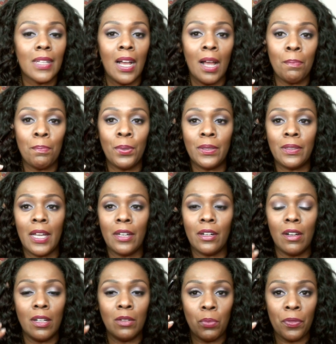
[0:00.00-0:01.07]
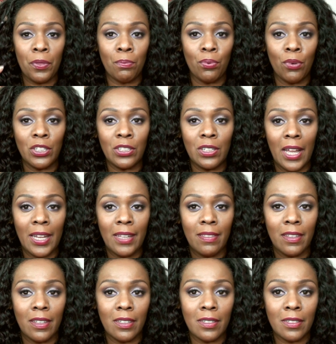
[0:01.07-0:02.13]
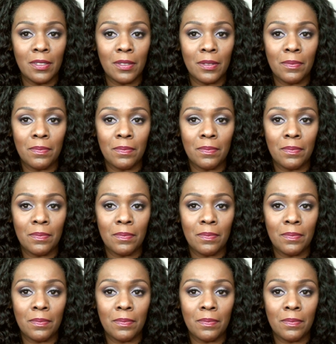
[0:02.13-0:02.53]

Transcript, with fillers: I put that on with a brush like this.